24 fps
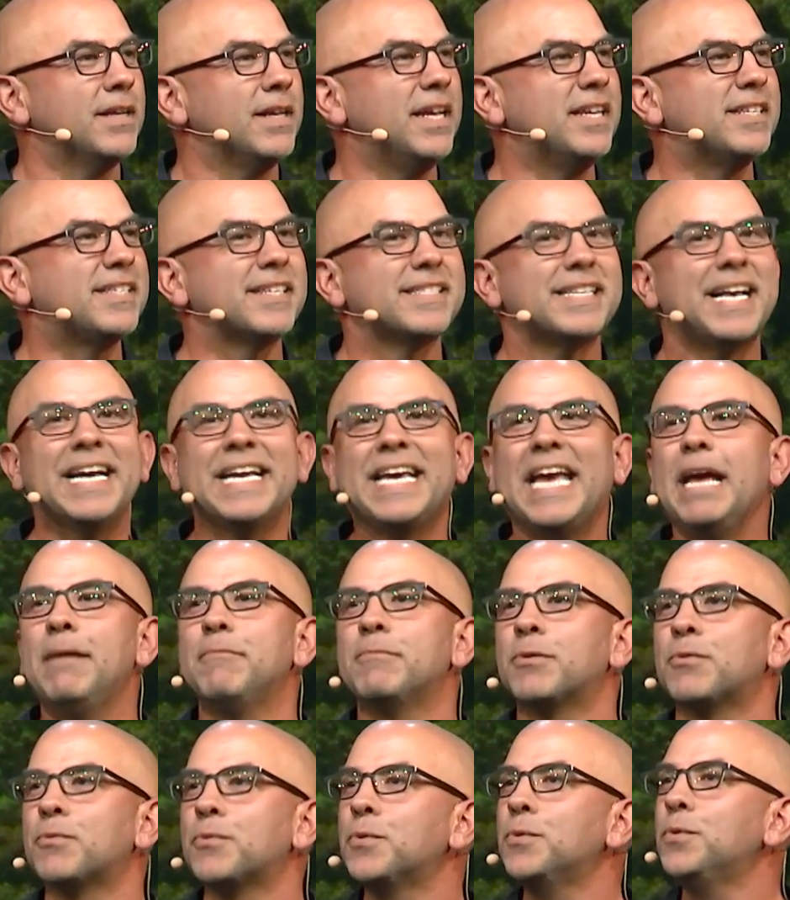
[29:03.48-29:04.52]
he says, I
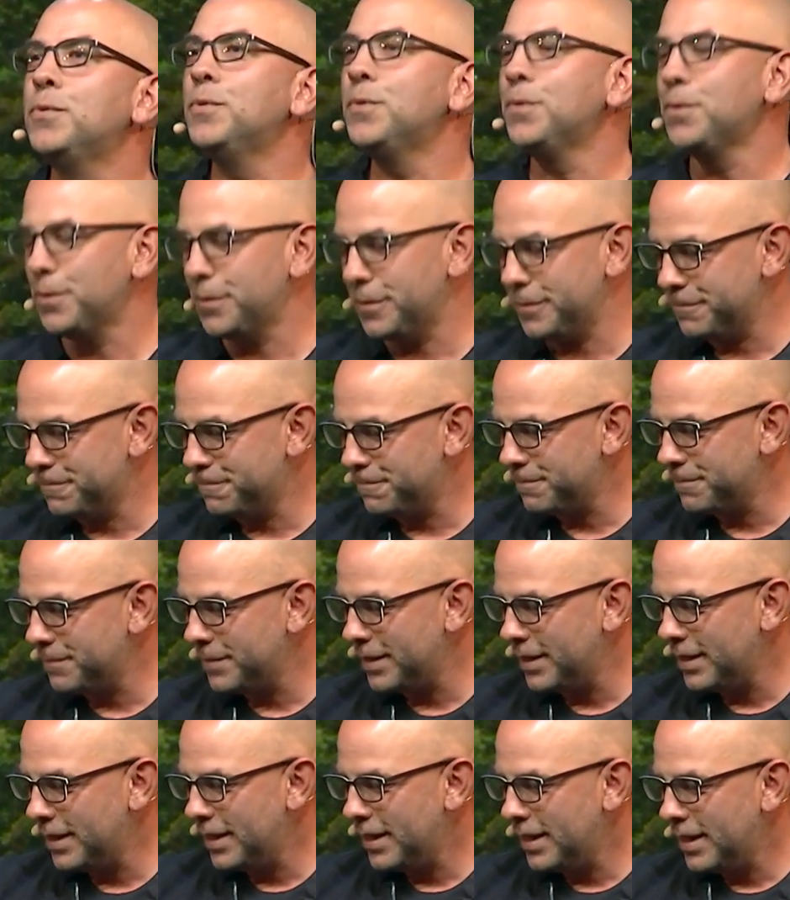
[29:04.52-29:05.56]
came to rule
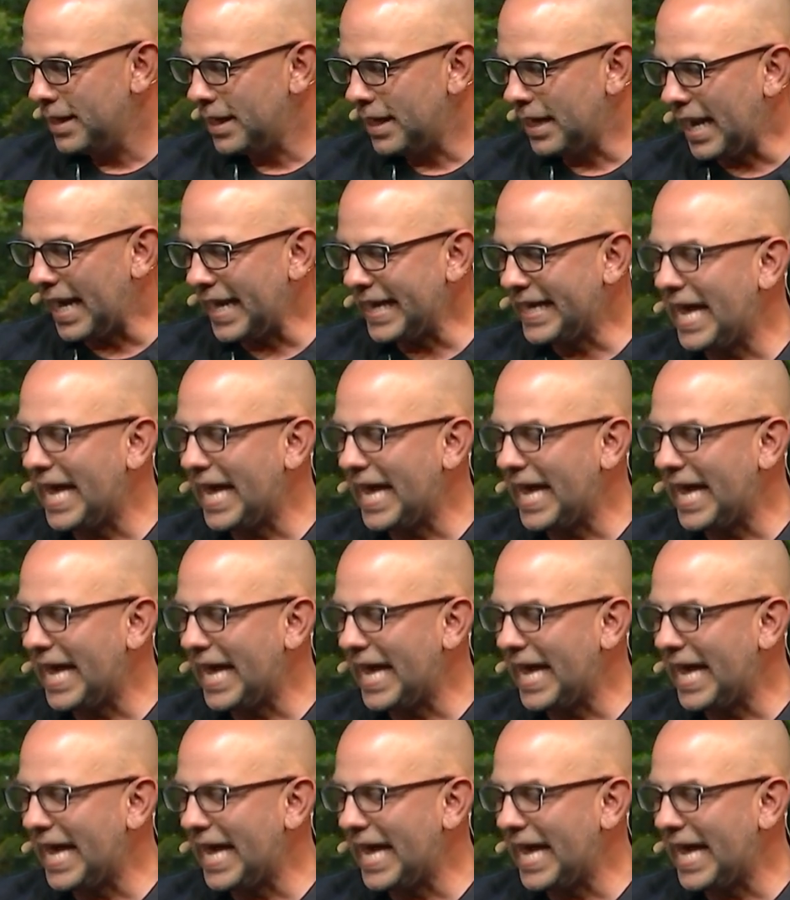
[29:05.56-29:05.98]
and